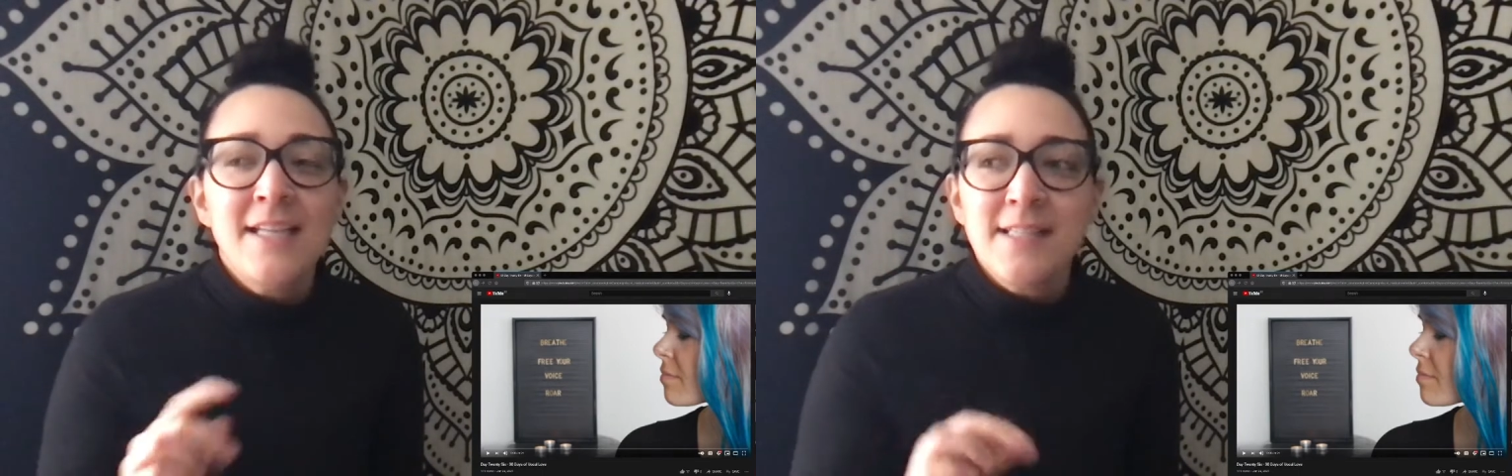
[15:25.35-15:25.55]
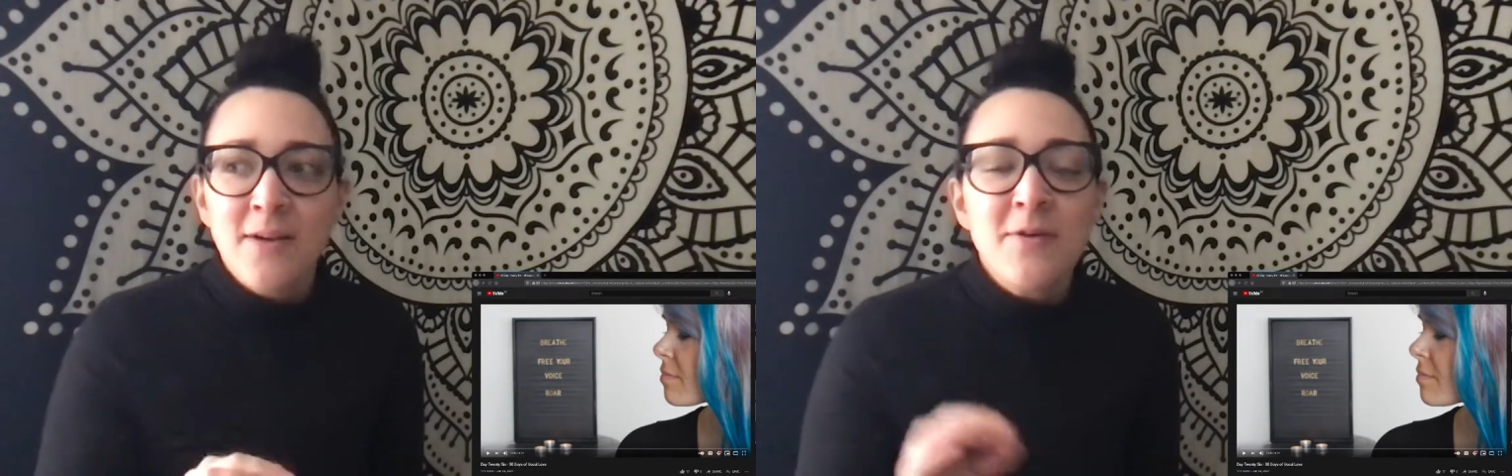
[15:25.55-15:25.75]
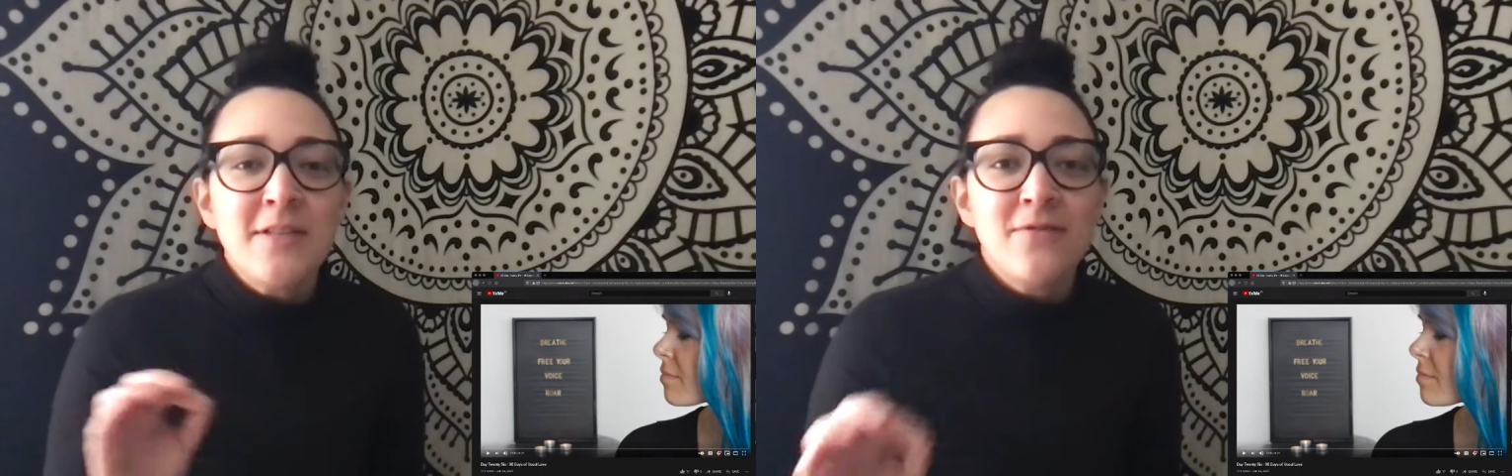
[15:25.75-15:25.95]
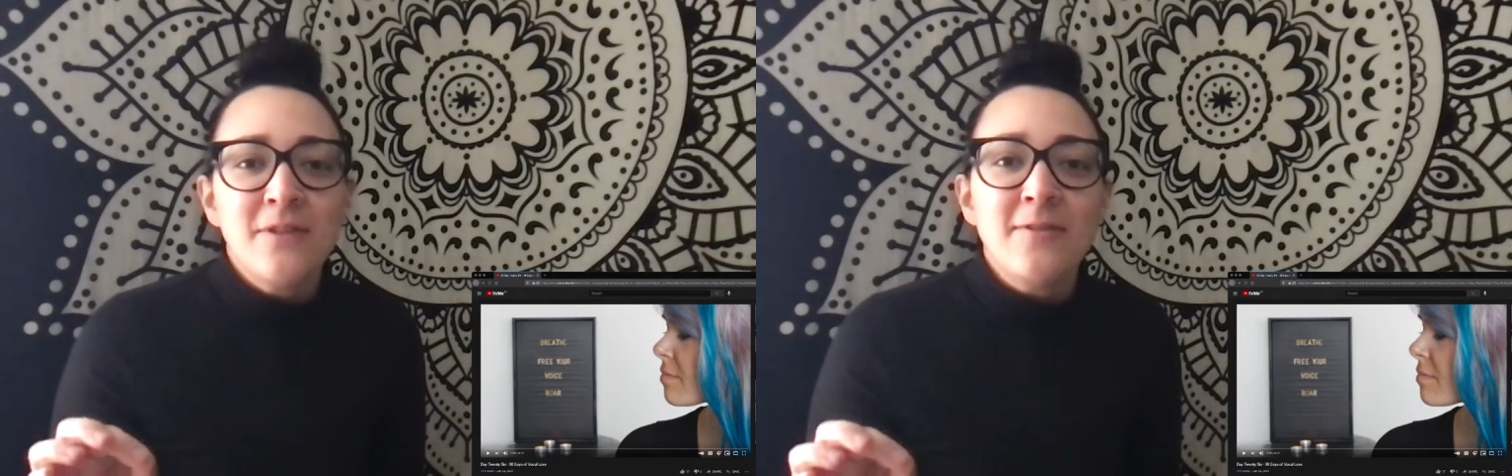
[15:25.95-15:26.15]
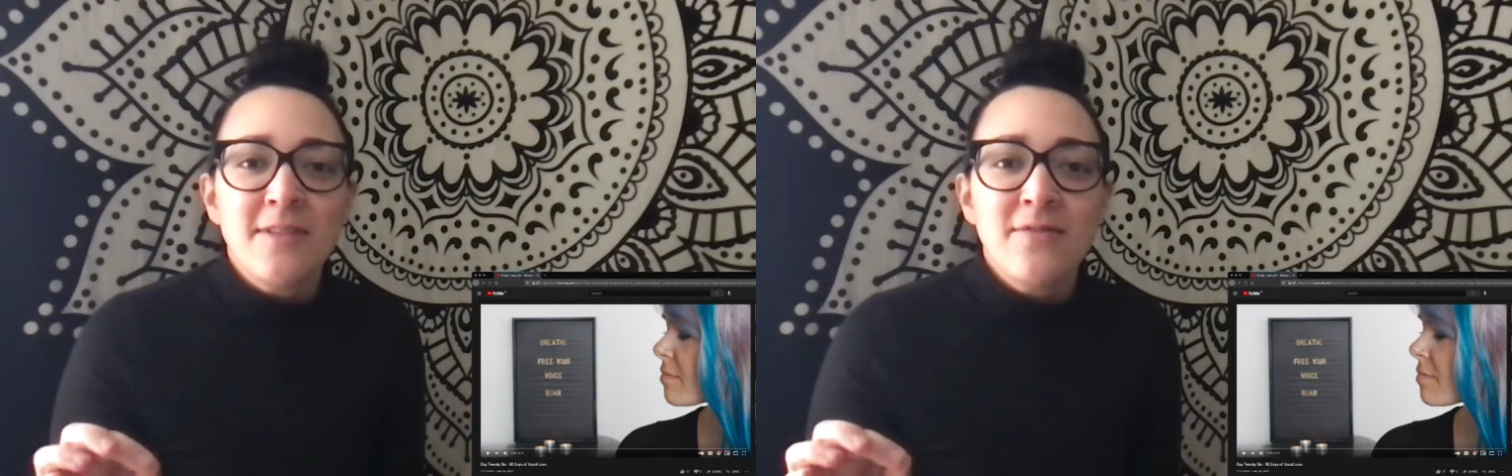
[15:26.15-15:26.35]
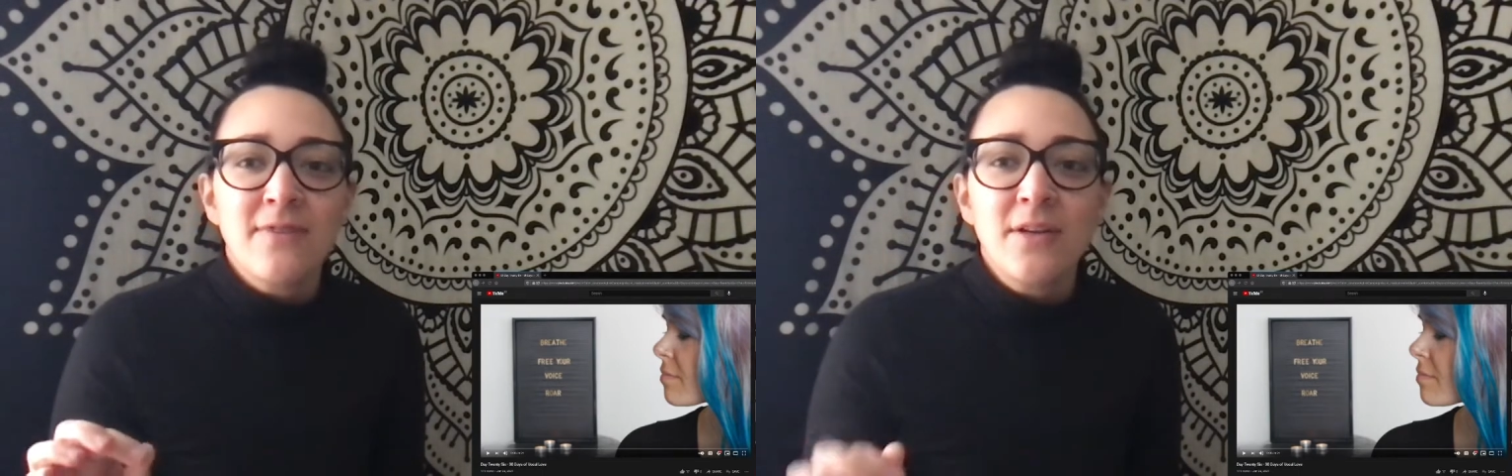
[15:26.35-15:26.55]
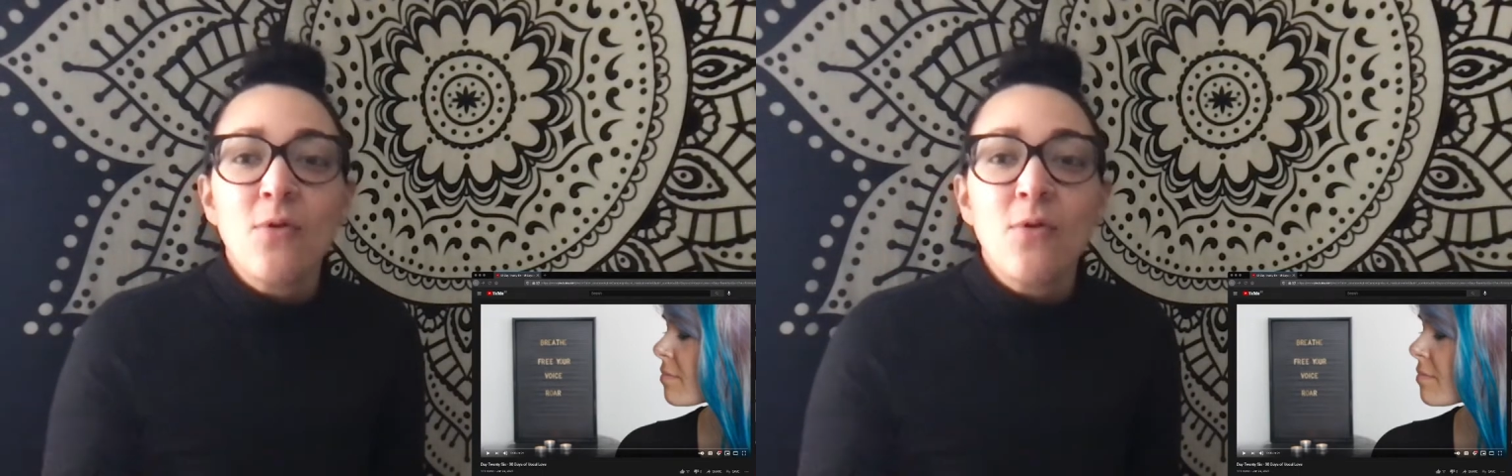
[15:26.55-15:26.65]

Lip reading: it's going to feel different,